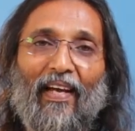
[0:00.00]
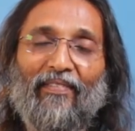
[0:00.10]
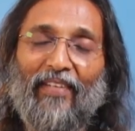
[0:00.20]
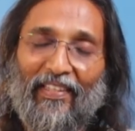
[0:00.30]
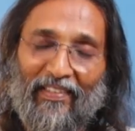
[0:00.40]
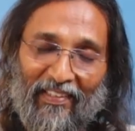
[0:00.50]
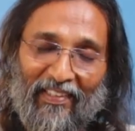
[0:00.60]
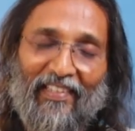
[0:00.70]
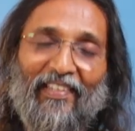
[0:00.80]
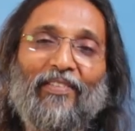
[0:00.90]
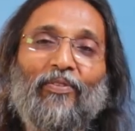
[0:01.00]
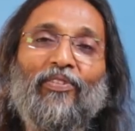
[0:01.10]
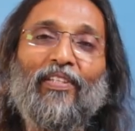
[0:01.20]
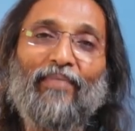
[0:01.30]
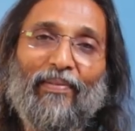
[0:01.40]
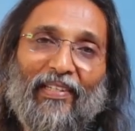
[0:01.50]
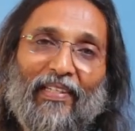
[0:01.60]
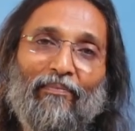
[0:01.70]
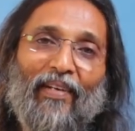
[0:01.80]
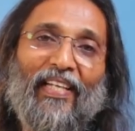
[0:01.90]
And then you see people
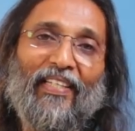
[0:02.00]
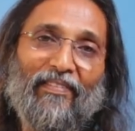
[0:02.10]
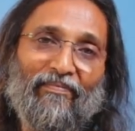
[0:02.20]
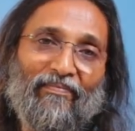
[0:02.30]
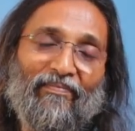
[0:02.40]
complaining.